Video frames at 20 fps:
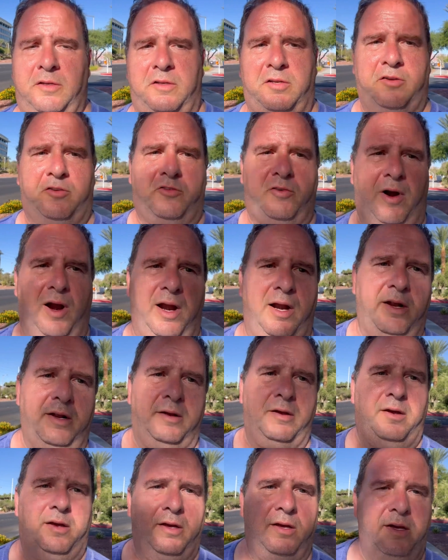to try
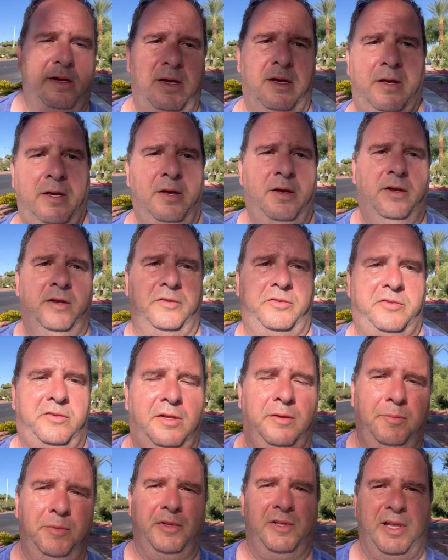to
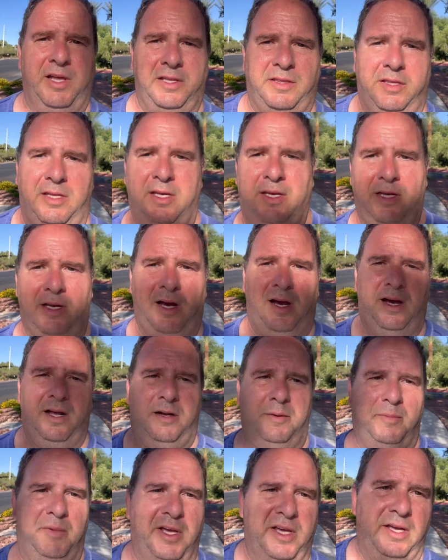stimulate the
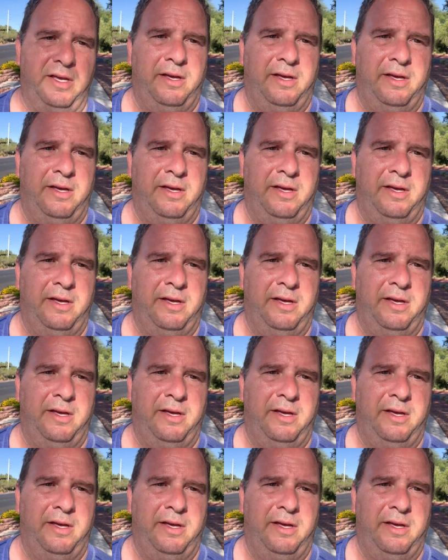economy.